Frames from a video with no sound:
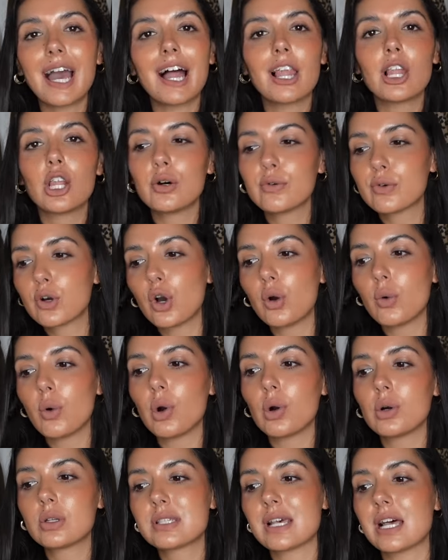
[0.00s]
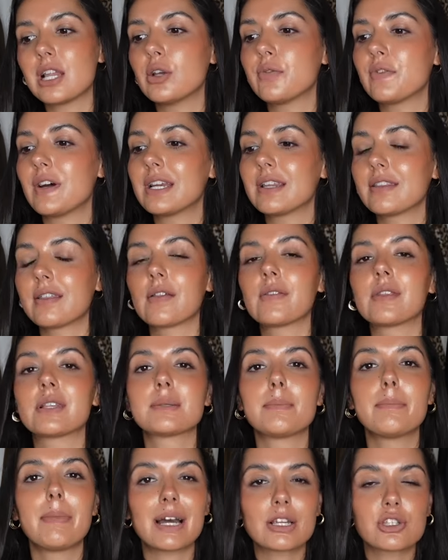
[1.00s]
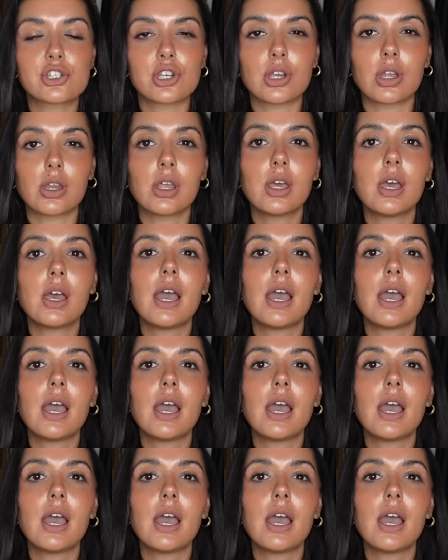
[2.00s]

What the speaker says: I love co-ords. I love anything that's matching.